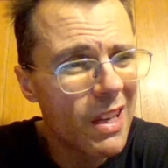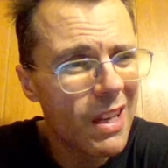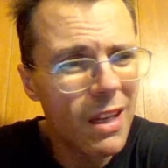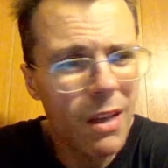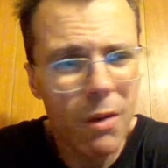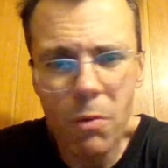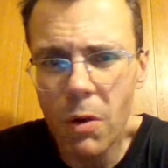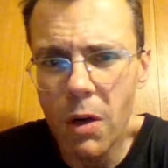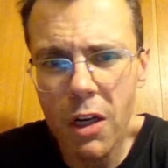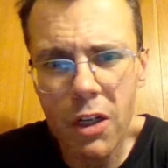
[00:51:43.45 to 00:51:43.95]

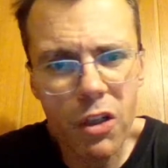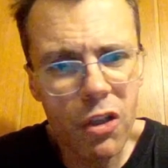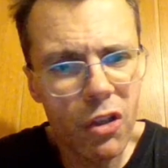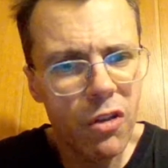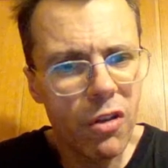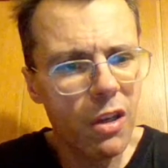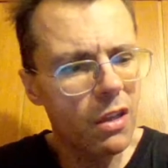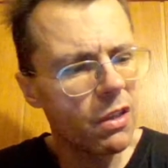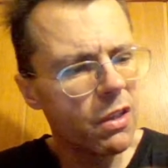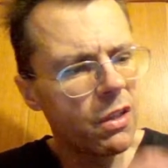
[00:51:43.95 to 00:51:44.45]
And
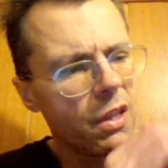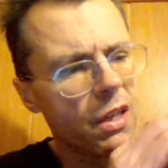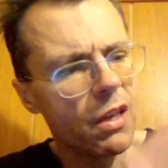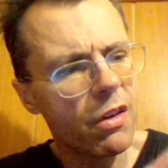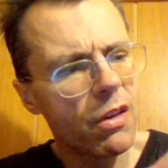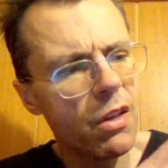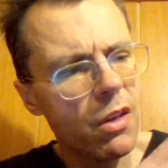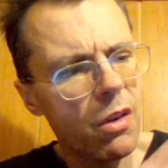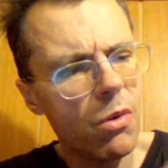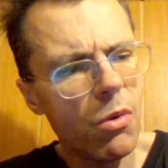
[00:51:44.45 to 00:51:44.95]
watches you can see
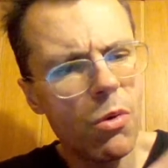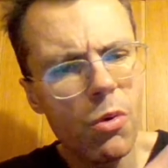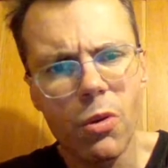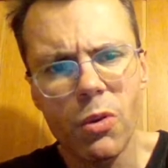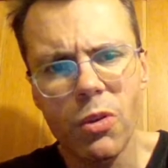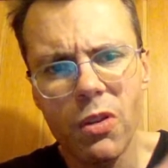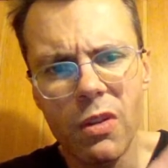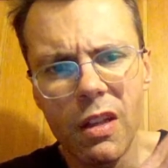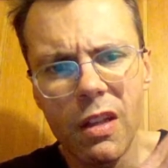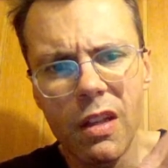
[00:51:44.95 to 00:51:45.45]
are
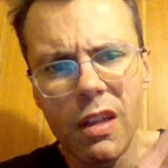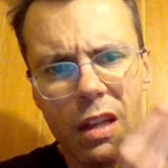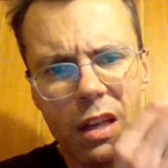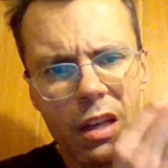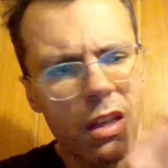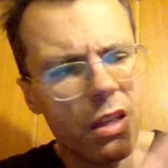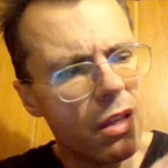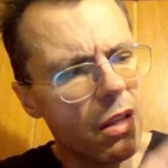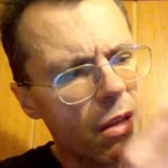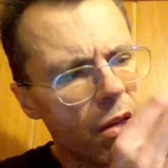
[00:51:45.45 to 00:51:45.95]
used in the,
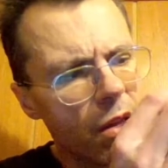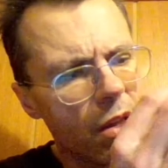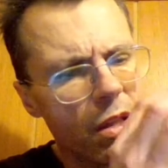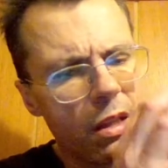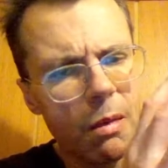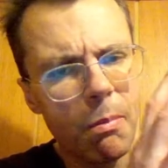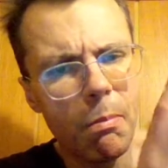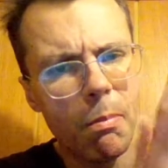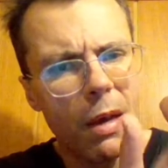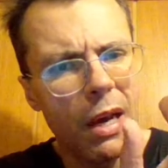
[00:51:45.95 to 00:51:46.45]
in the in
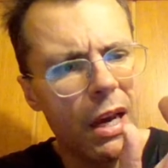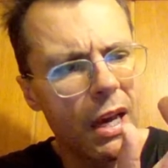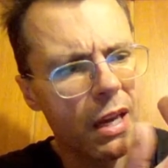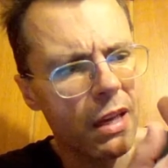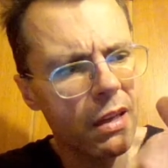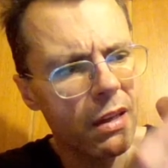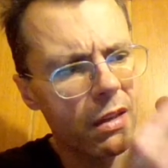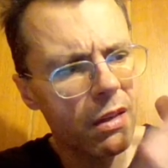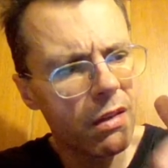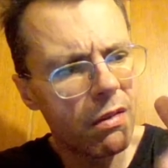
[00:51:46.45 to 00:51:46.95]
the
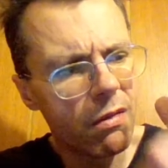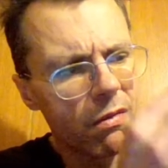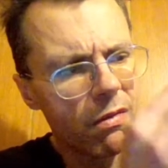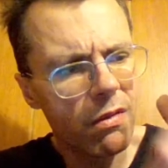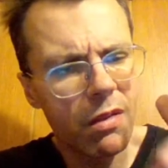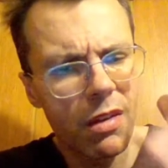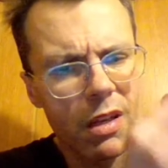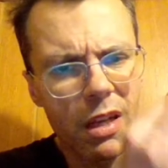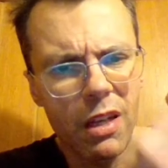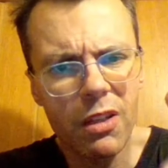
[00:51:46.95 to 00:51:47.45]
back.
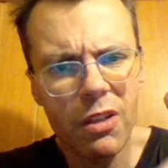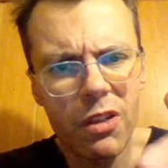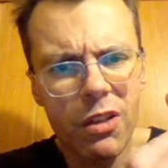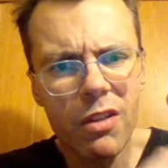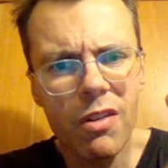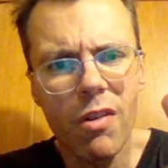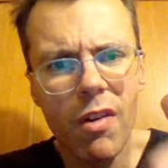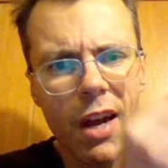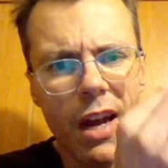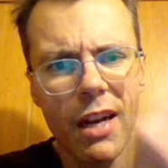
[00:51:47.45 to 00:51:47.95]
It's
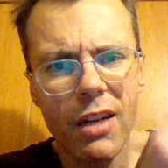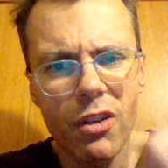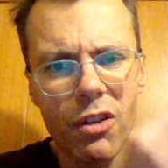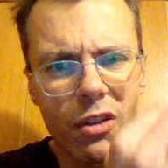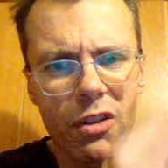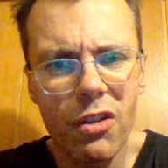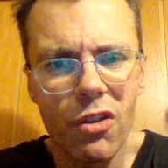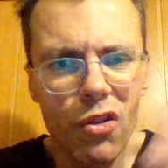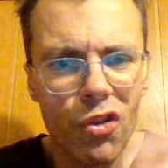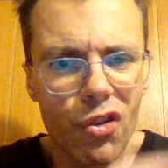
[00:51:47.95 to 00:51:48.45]

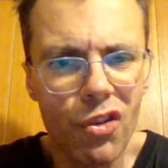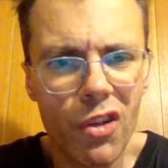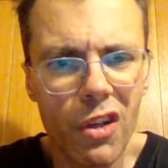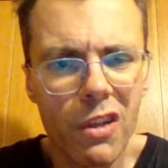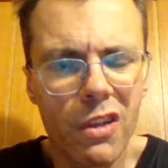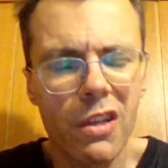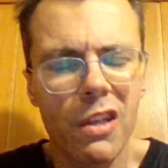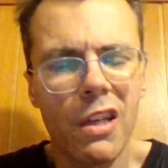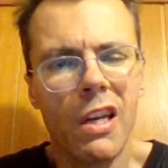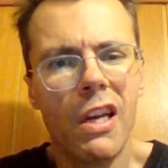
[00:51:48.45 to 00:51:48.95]
scratches and
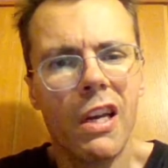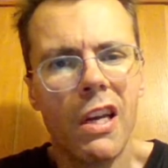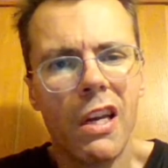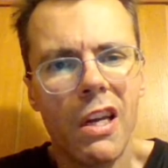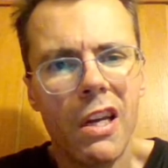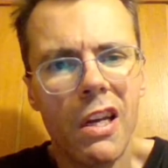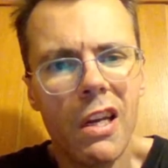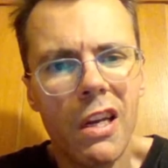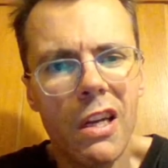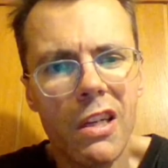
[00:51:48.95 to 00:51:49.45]
shit.
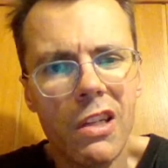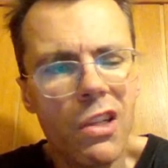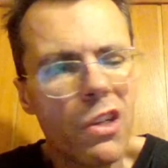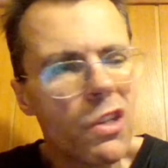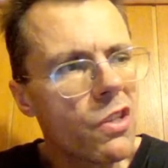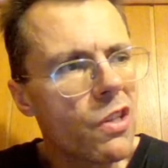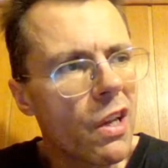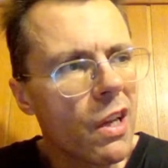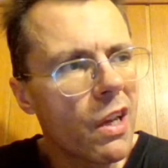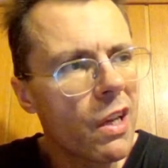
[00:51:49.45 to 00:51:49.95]

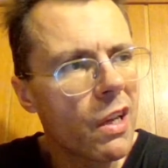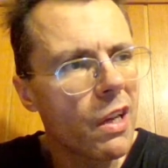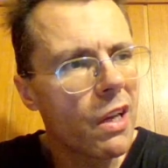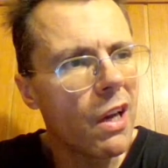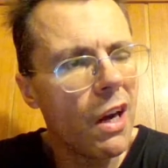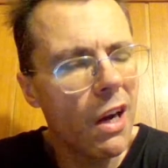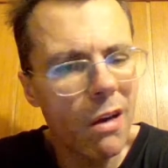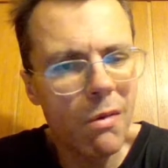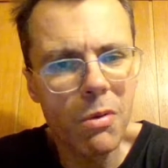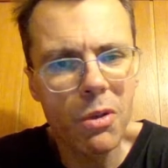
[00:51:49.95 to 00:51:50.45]
Just like
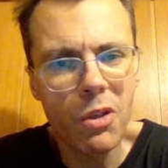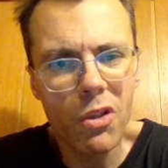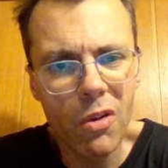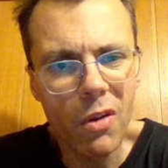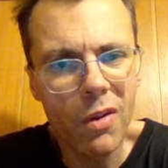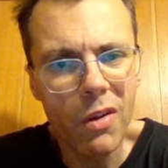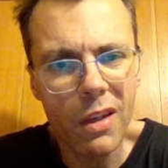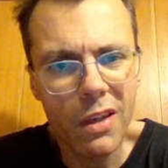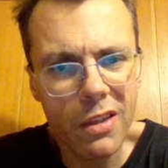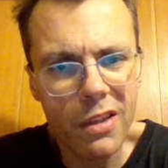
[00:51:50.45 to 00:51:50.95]
I was
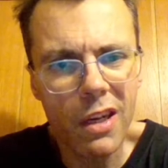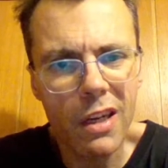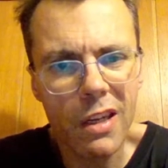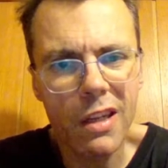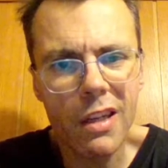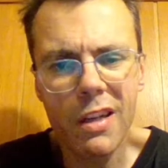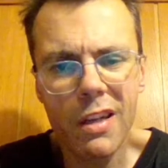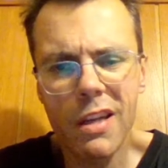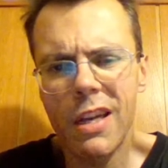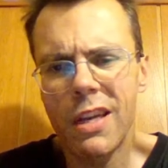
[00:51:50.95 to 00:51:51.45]
told
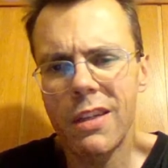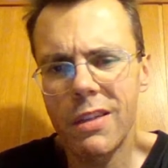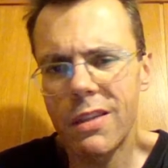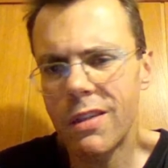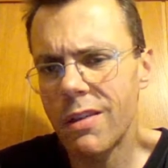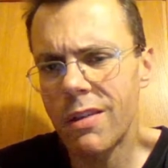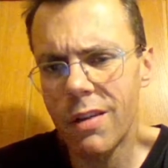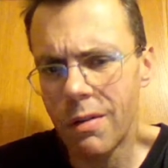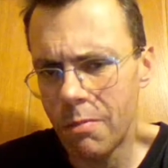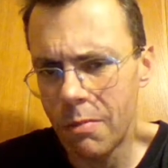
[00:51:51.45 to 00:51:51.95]
exactly the case
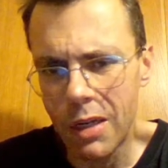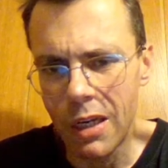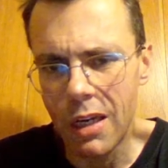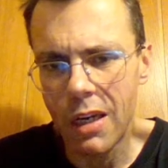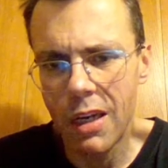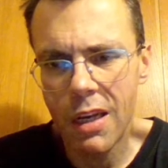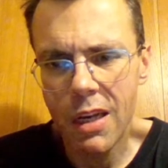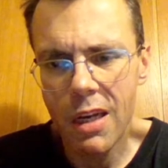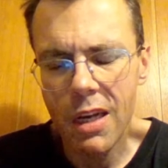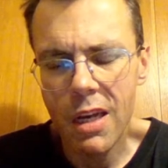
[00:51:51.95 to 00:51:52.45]
is gonna be.
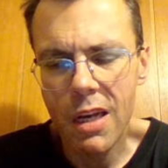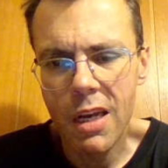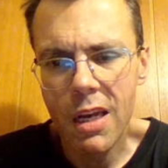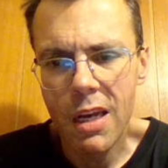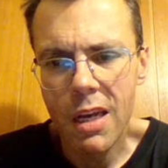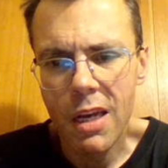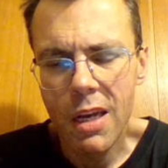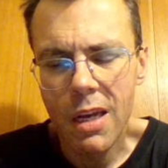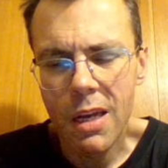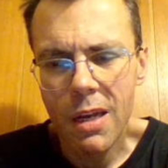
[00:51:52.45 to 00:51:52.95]

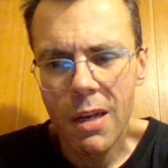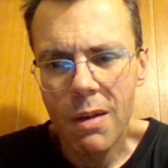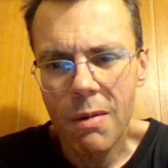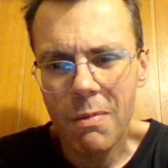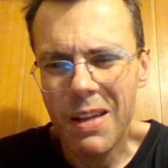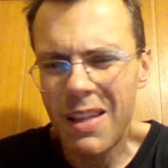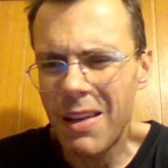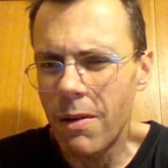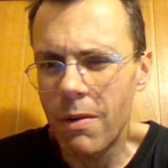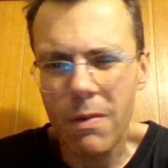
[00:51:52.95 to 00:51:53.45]

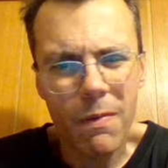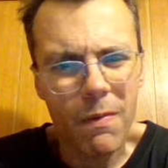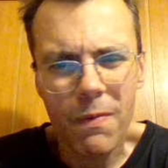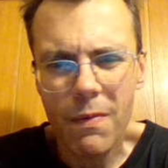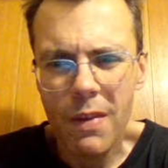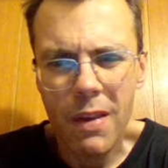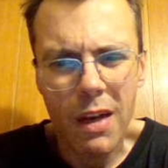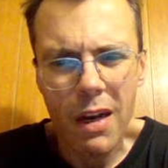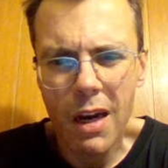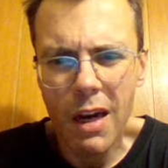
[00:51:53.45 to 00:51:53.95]
I know.
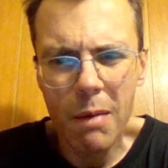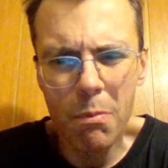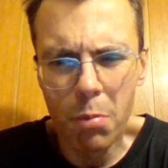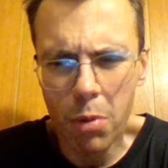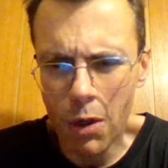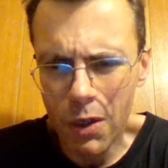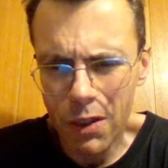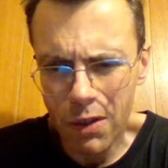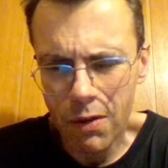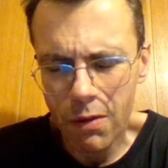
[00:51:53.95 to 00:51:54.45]
I
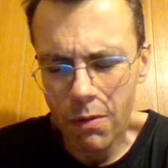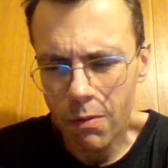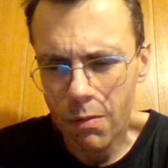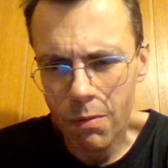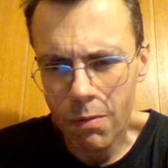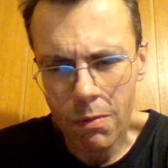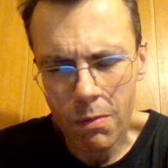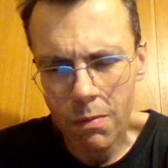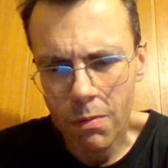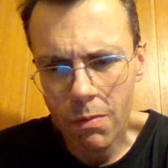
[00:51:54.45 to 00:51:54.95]
bought
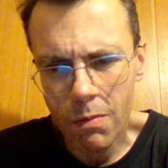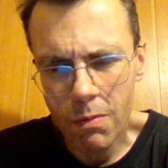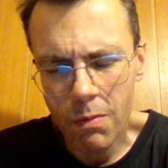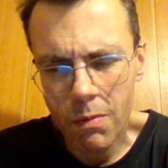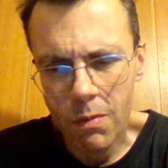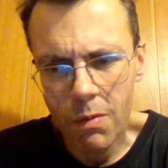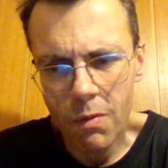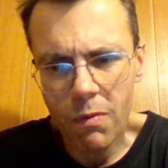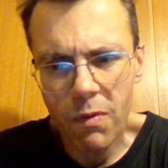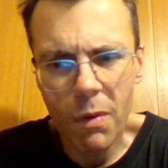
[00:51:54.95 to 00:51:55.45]

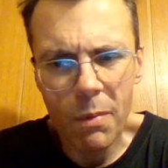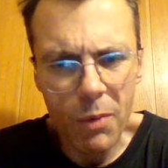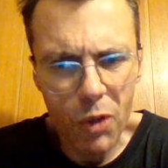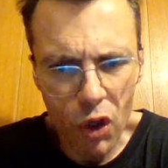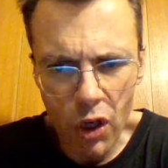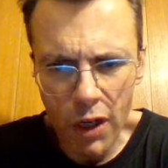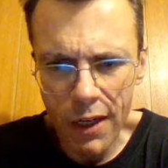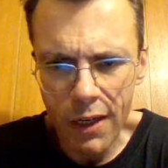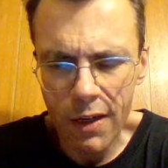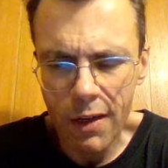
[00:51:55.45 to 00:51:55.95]
from
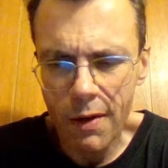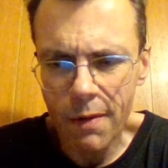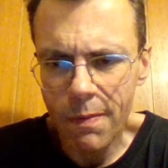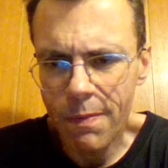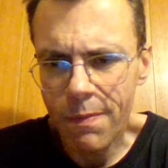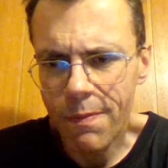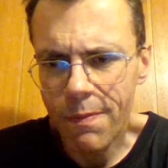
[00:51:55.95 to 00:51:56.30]
China